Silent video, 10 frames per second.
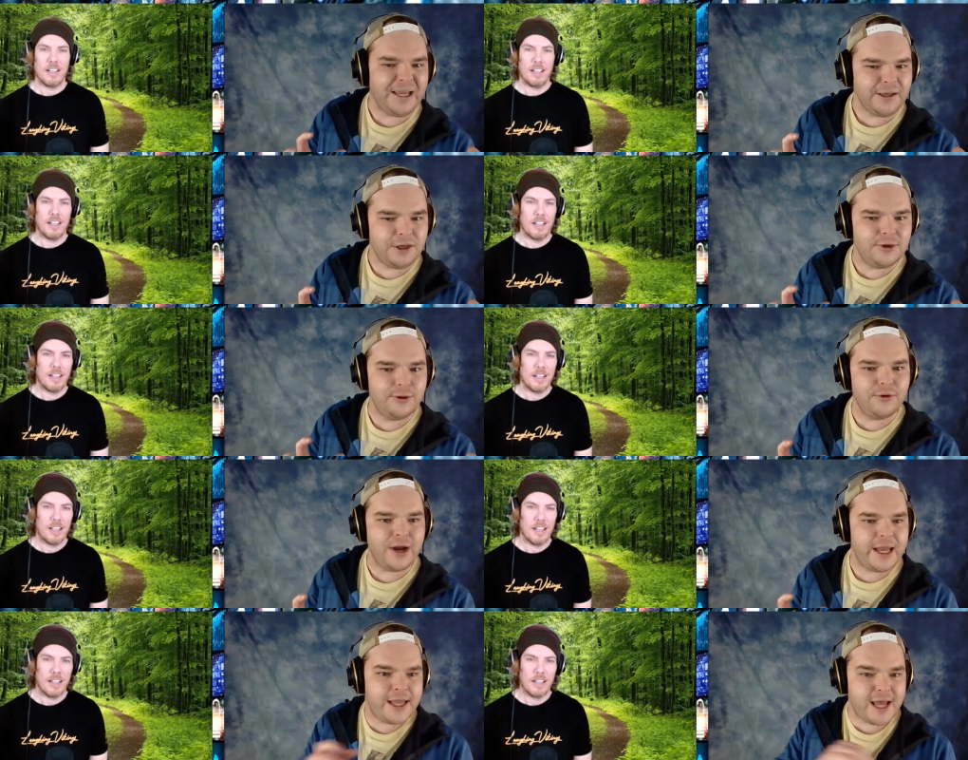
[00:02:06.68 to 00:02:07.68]
Speaker 1: bite
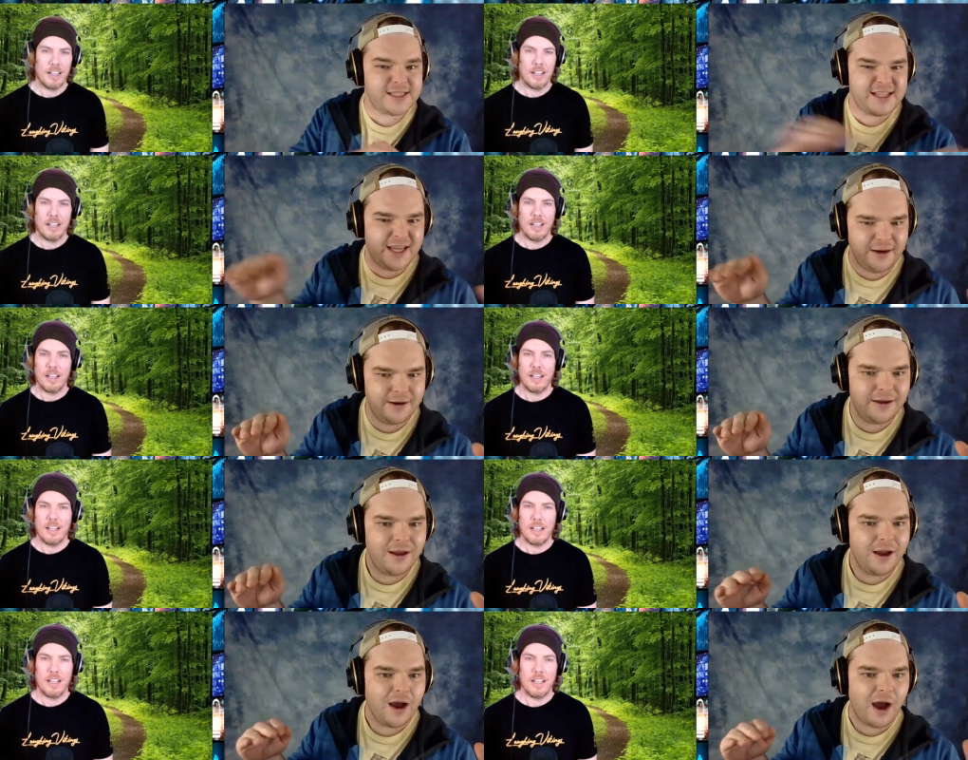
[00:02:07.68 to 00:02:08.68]
you and that's it.
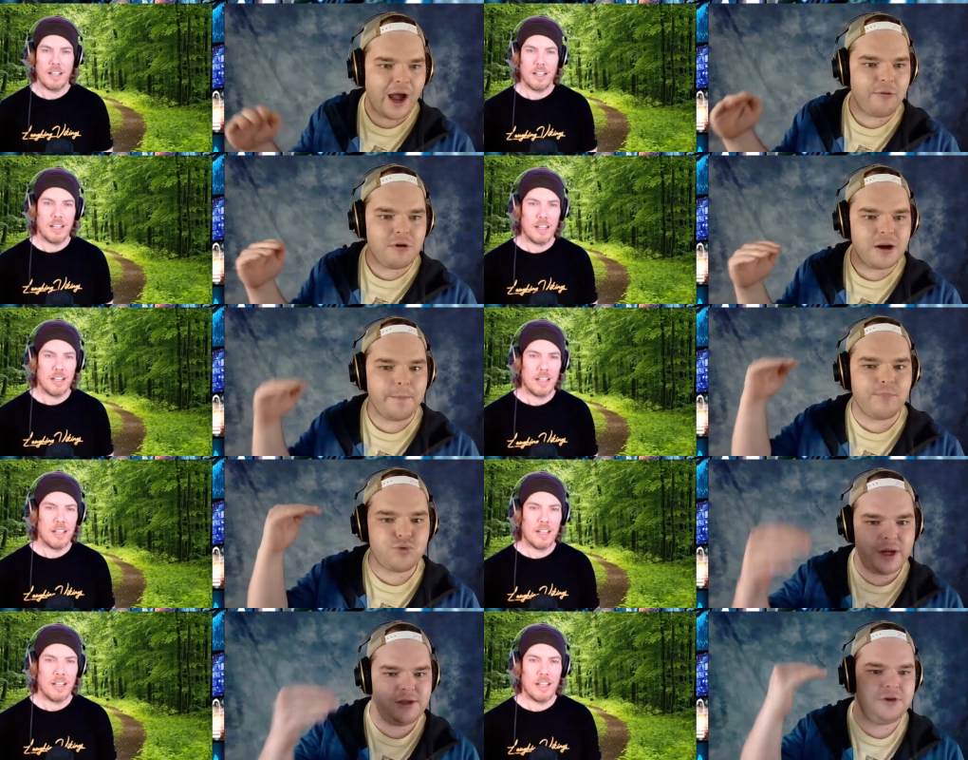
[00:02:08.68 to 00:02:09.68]
I want to
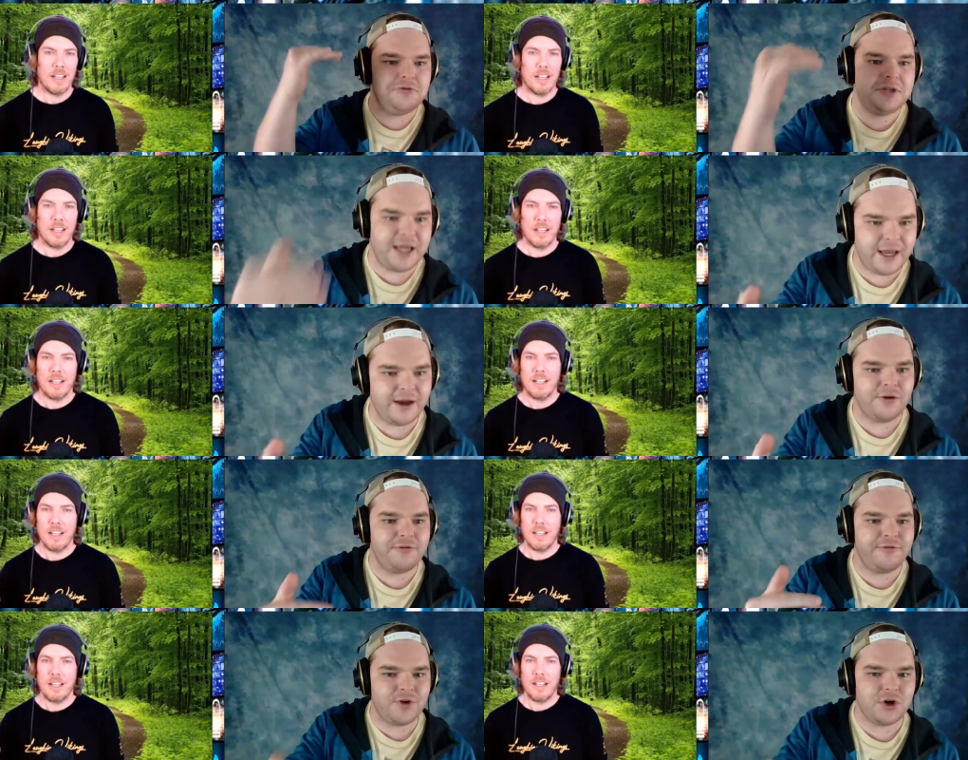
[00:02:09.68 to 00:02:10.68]
break you
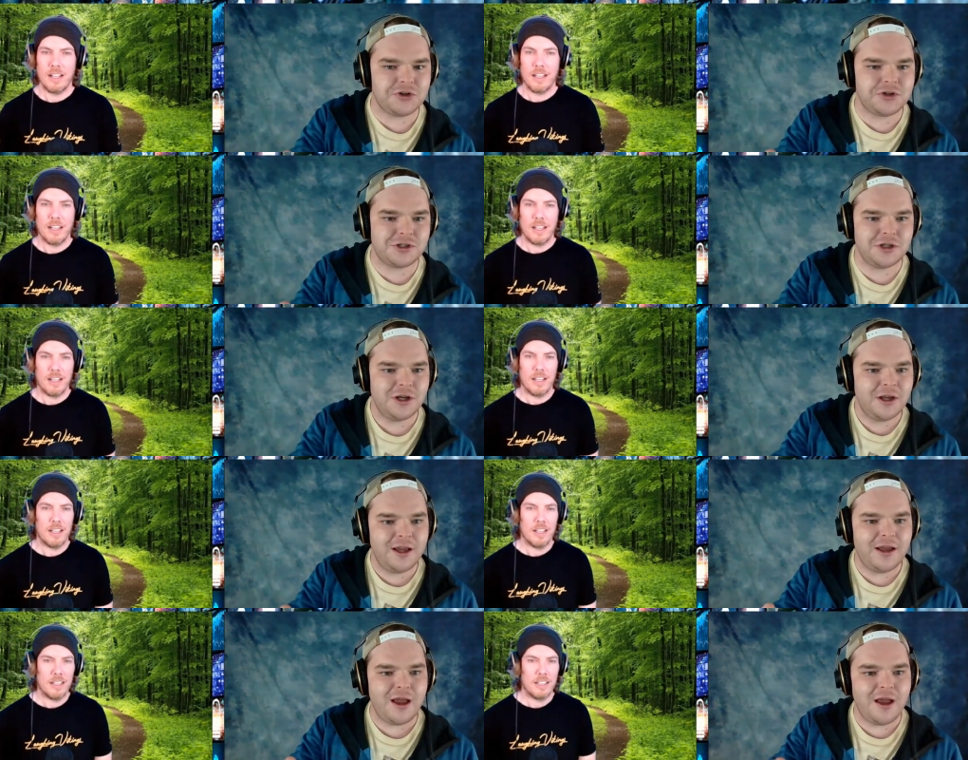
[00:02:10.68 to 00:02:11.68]
down first.
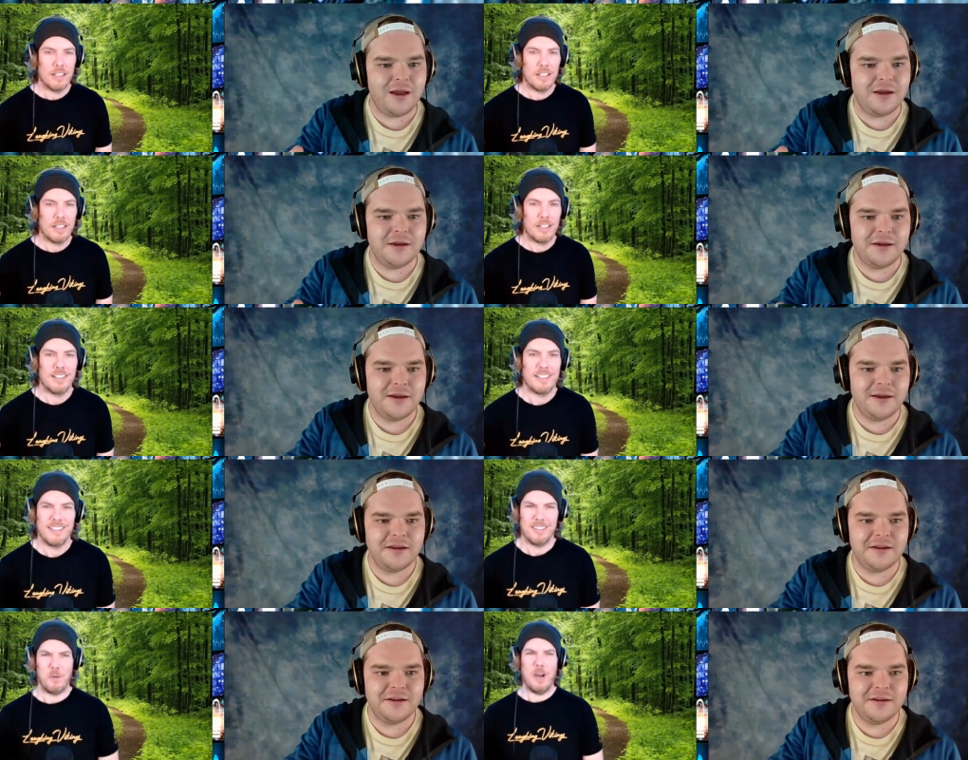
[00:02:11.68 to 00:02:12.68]

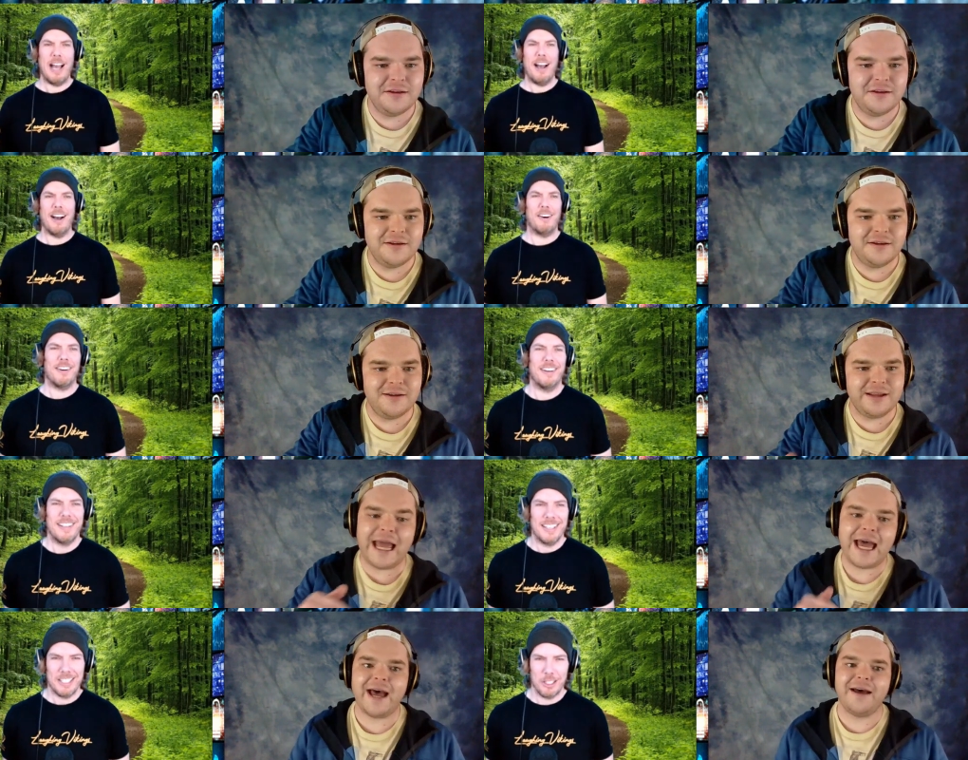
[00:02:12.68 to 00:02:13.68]
Speaker 2: Wow.
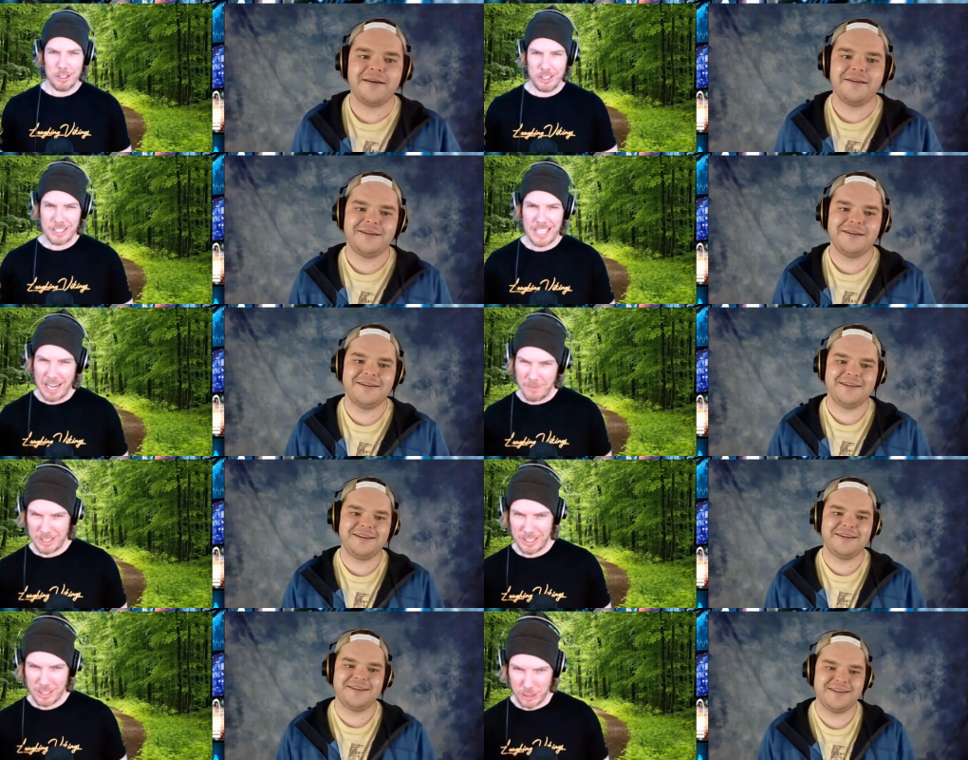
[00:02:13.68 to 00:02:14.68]
Yeah. You're just kind of
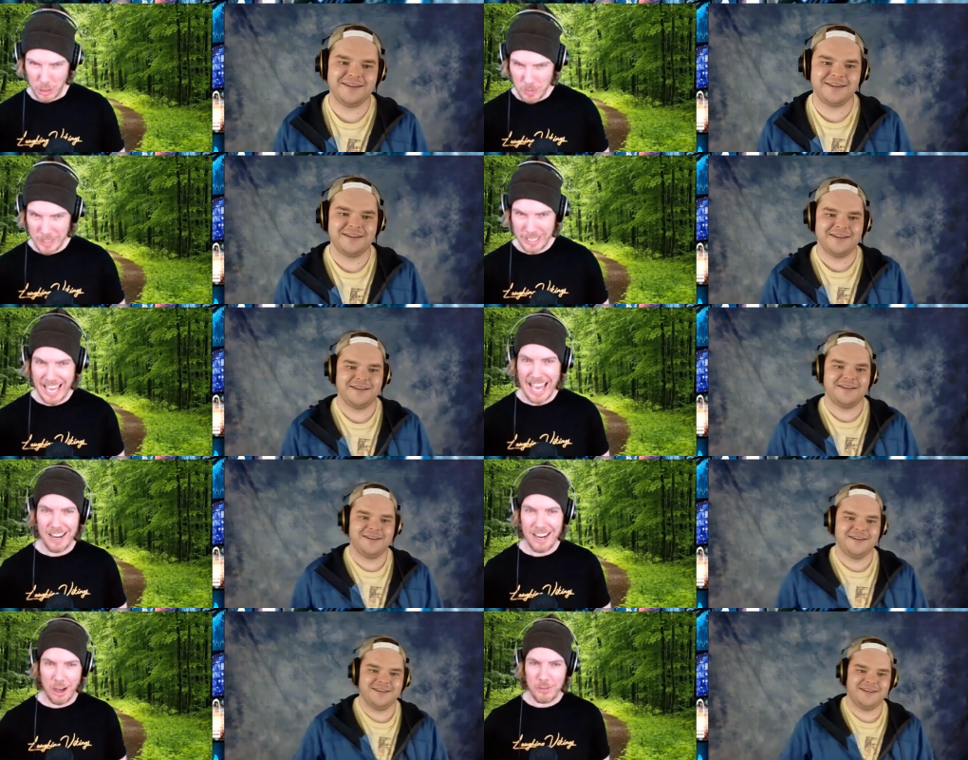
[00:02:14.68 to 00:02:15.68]
assuming that
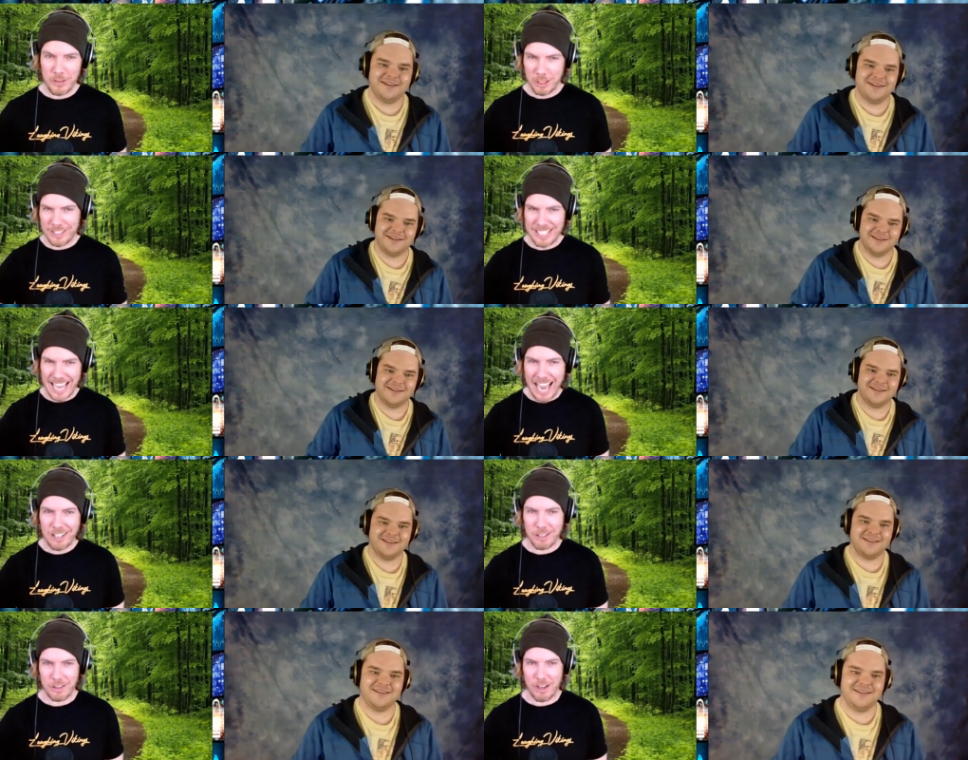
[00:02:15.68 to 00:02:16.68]
of your attacker
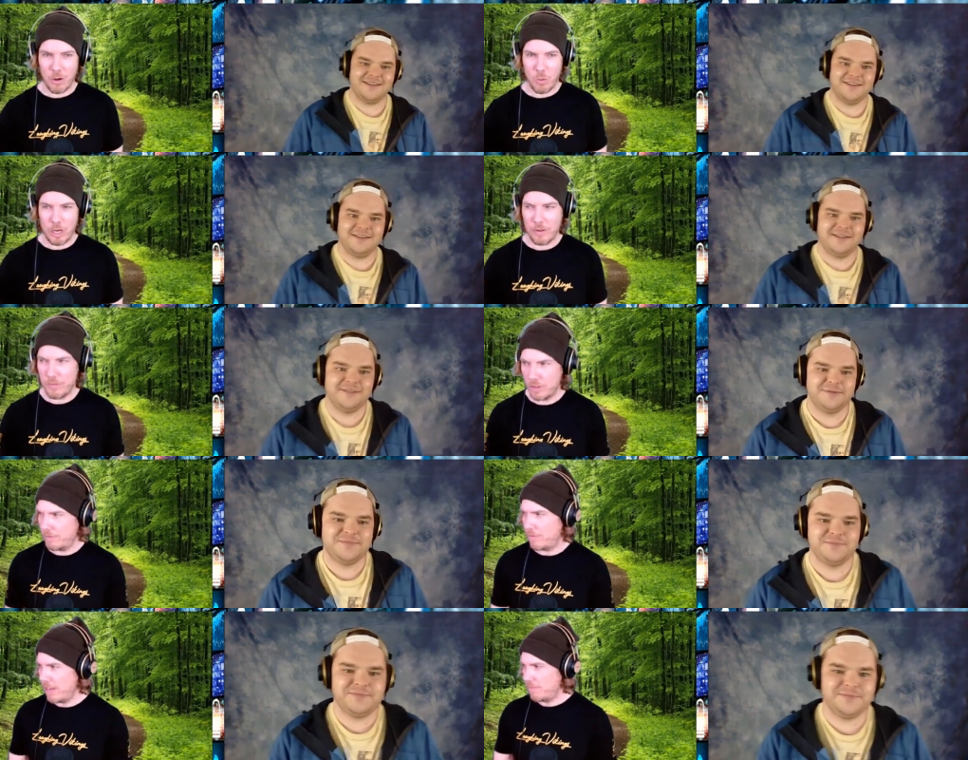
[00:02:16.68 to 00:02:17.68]
though. What if your
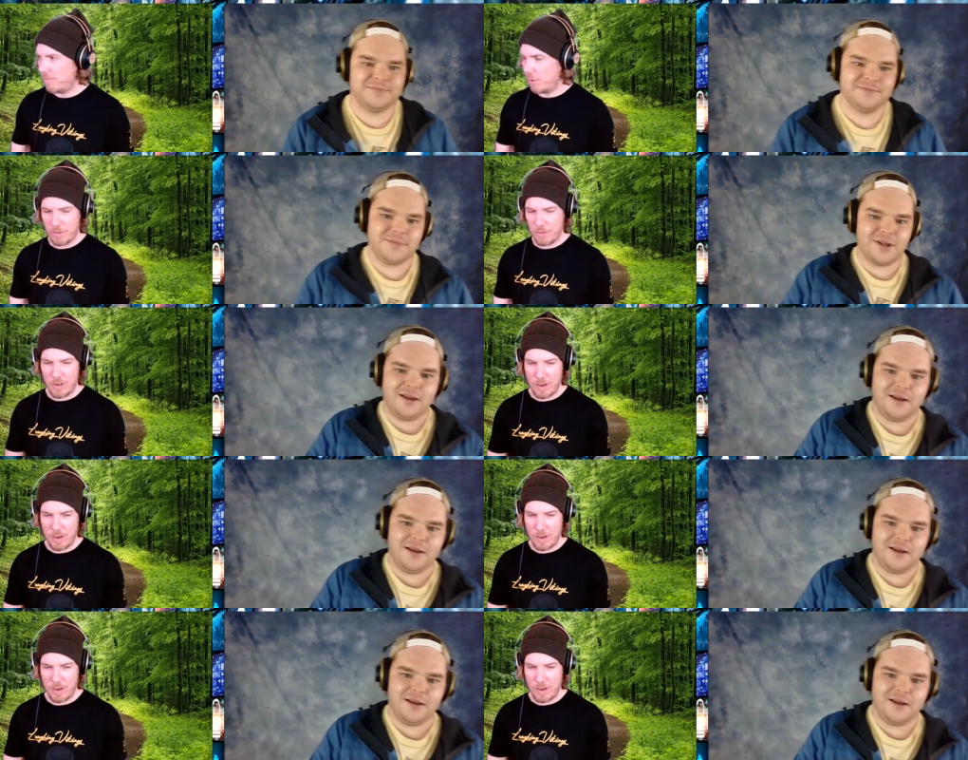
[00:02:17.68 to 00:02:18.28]
vamp, what if the vampire